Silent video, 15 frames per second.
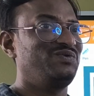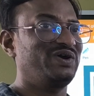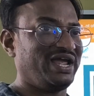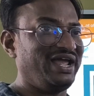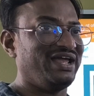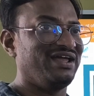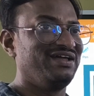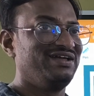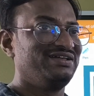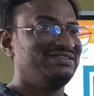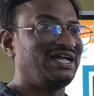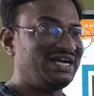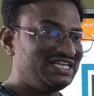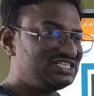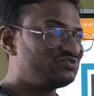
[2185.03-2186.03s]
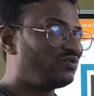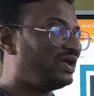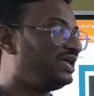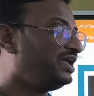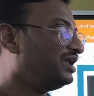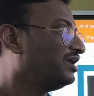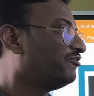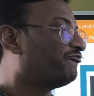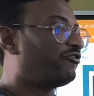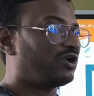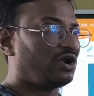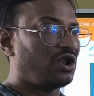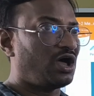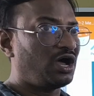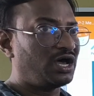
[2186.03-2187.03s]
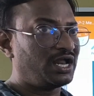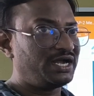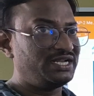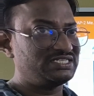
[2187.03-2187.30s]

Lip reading: Okay, that is why for longer